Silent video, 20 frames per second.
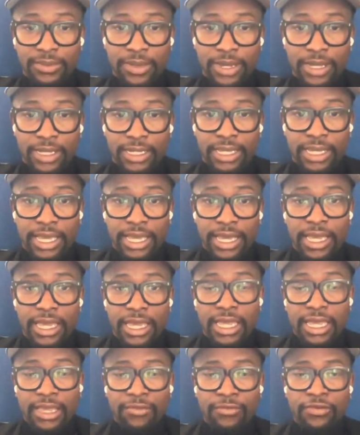But
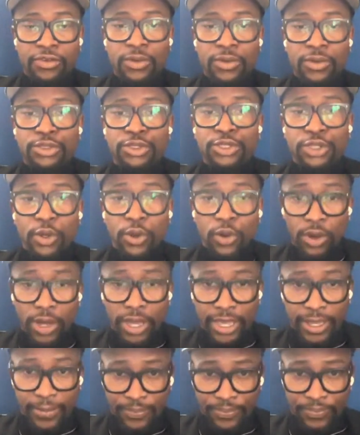if you
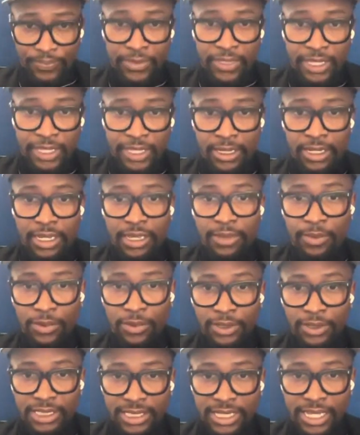enjoy getting up
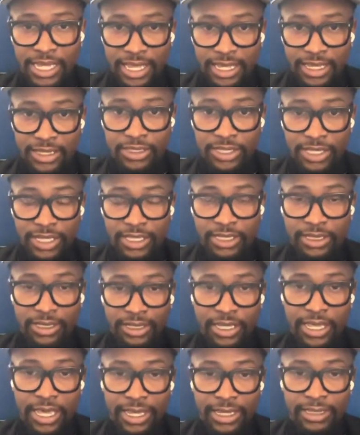on a stage and,
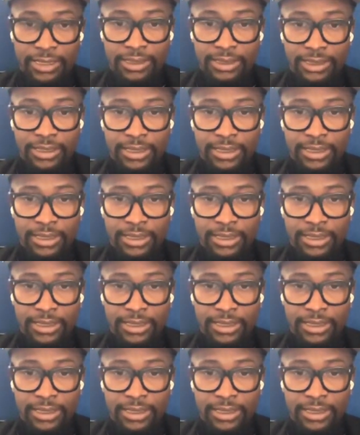and